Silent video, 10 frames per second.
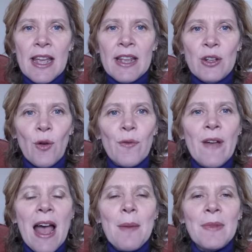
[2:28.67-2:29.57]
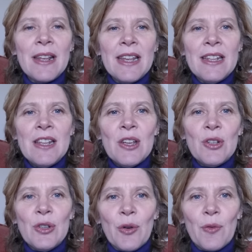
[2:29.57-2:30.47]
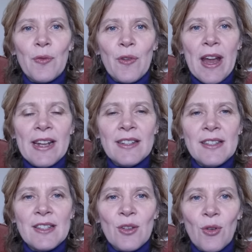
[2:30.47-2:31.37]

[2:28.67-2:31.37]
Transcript: in your family, your friends,